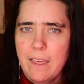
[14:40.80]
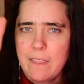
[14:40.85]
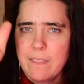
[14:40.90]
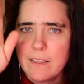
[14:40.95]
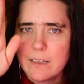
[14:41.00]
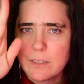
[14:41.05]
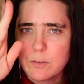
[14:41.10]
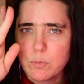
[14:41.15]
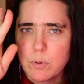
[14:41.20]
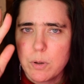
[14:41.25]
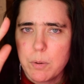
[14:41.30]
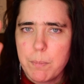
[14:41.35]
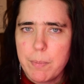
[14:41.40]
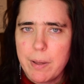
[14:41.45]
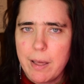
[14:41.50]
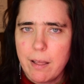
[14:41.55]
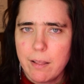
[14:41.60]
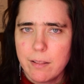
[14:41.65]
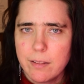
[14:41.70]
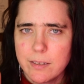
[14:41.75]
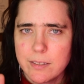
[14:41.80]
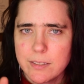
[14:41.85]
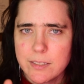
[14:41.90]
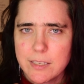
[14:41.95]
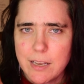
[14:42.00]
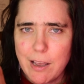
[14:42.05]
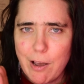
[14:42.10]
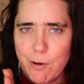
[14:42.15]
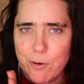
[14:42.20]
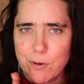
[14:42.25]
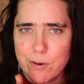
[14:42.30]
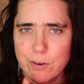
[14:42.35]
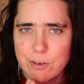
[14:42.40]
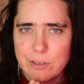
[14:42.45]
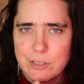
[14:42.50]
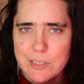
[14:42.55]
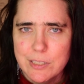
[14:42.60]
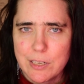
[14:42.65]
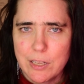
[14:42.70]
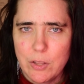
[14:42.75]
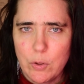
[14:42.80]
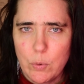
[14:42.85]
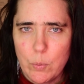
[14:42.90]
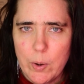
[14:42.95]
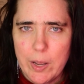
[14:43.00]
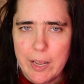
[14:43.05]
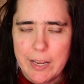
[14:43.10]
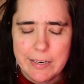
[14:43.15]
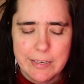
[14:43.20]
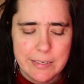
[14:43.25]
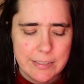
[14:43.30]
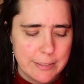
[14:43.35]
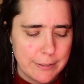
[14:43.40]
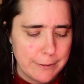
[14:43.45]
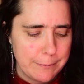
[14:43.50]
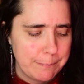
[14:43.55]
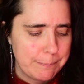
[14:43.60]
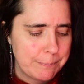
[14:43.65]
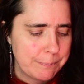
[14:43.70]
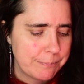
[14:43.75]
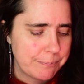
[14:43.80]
and this will balance out your silhouette.